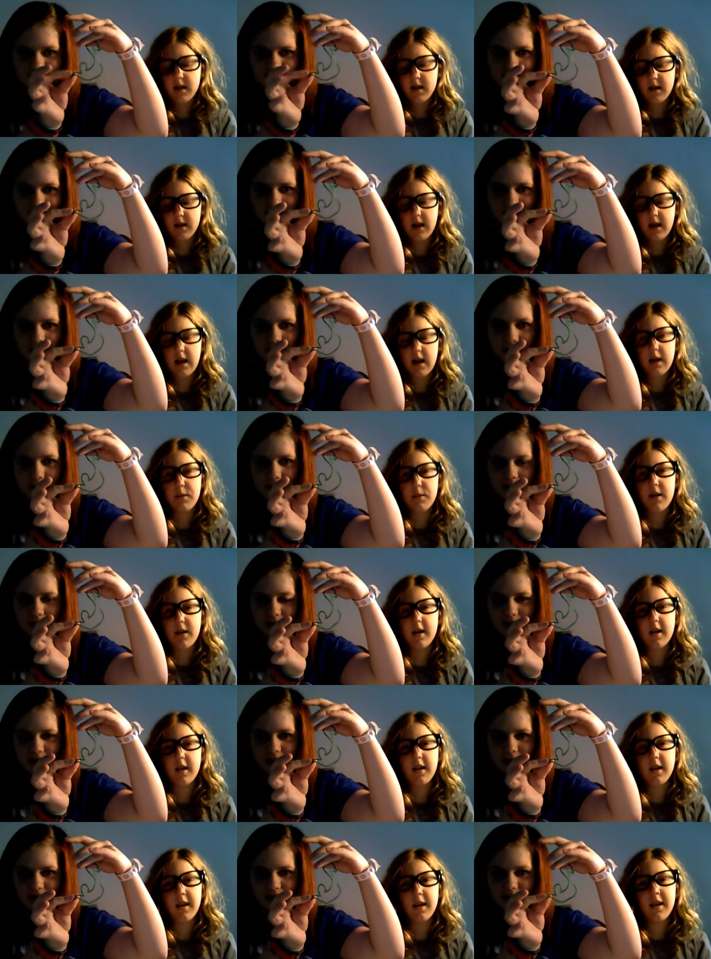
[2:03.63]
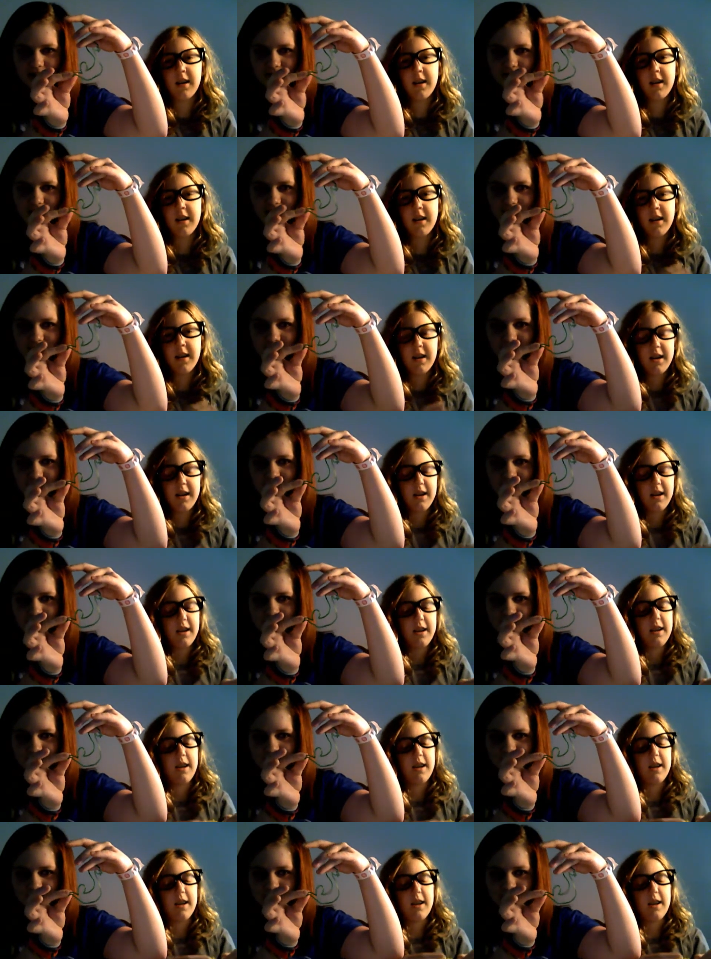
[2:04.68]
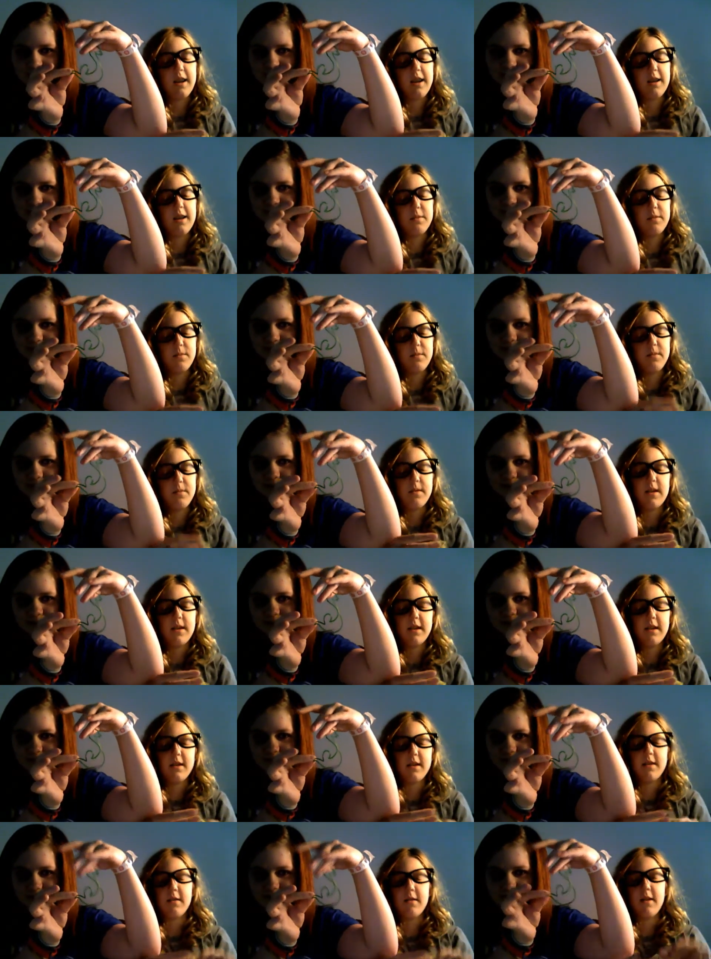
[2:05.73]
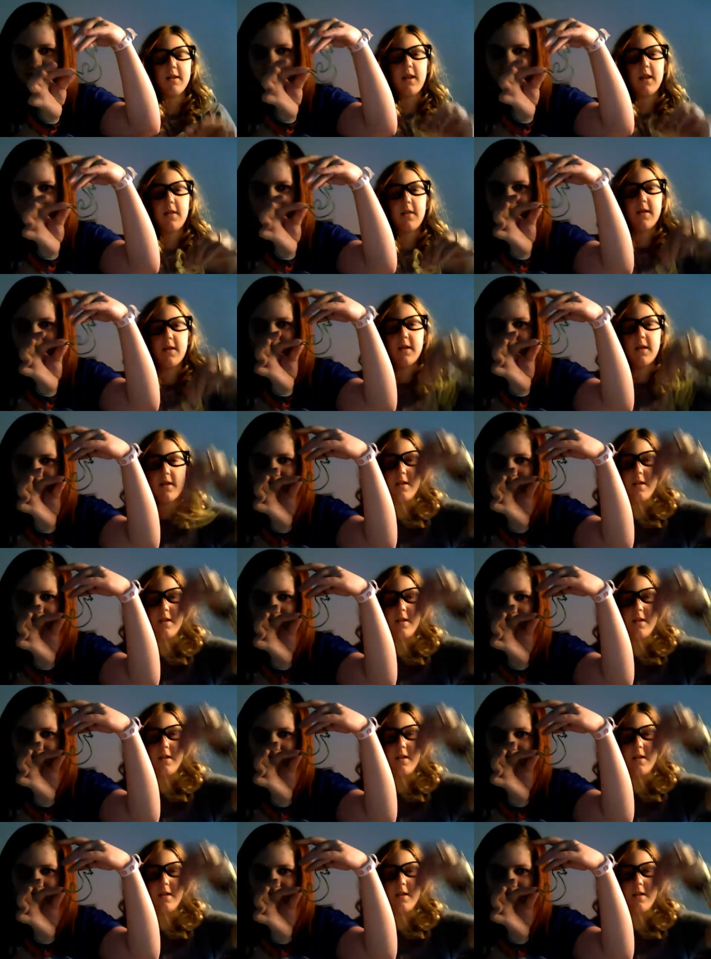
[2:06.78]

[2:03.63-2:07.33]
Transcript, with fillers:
Speaker 1: Harry, Harry Potter. Potter. Um, this is a raven.